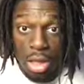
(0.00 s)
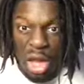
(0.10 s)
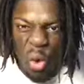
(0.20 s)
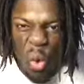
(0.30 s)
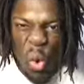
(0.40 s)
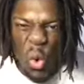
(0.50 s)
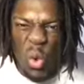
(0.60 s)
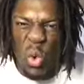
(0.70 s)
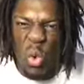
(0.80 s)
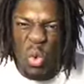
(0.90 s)

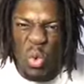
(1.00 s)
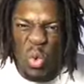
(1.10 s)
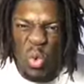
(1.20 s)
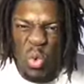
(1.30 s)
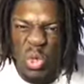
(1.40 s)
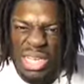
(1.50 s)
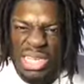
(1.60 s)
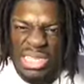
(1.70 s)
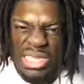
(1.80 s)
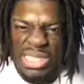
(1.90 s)
Ooh,
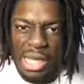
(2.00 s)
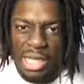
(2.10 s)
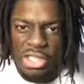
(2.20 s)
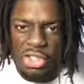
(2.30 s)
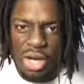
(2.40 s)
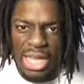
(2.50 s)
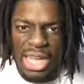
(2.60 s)
Kenyan Drake,